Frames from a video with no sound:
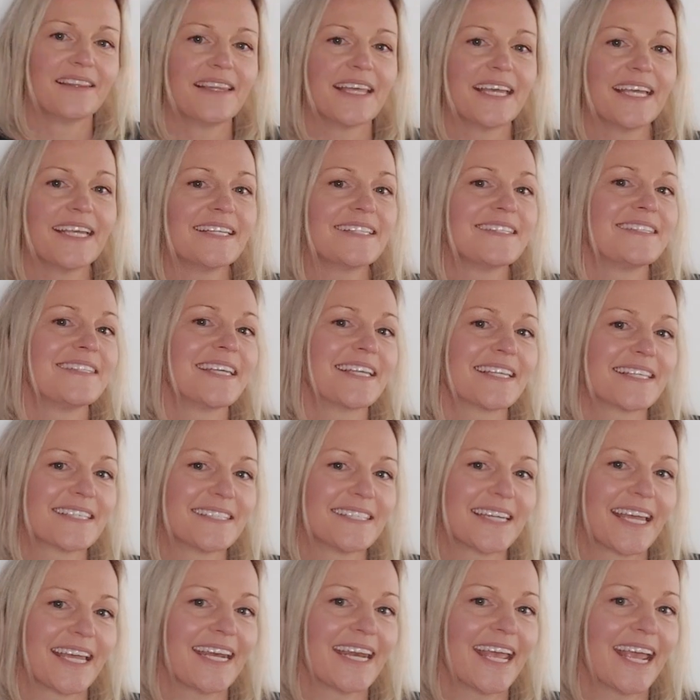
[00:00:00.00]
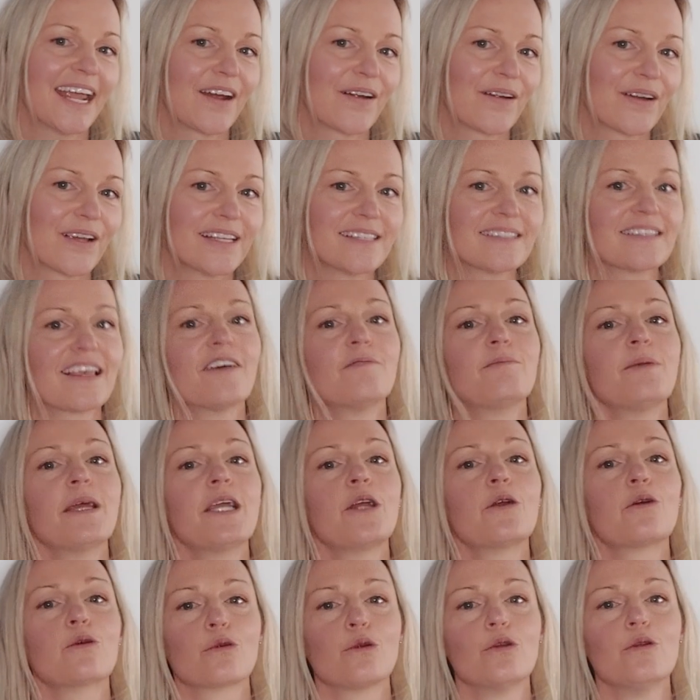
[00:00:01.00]
These 16 areas have
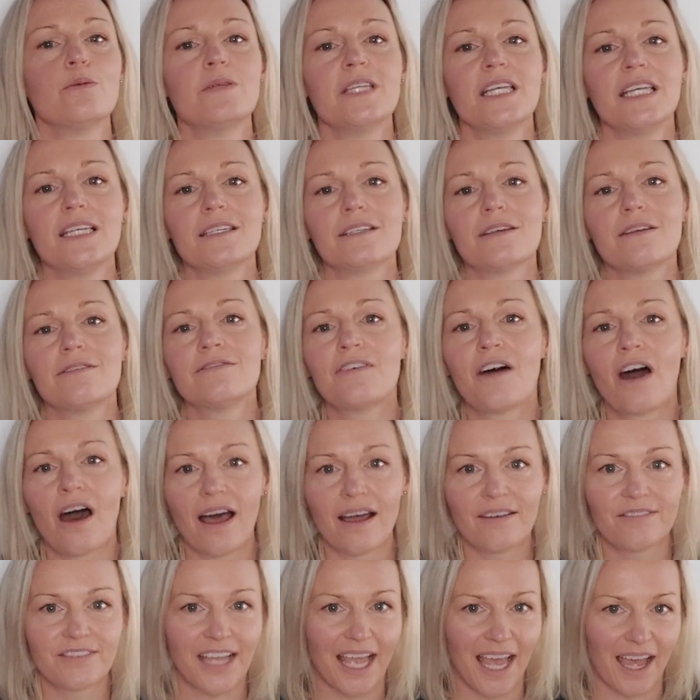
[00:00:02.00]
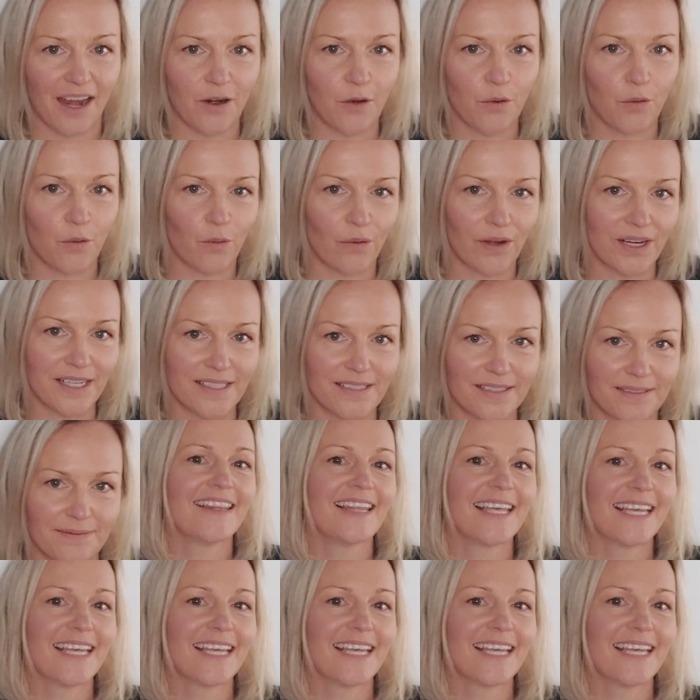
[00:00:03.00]
been grouped into 5 categories.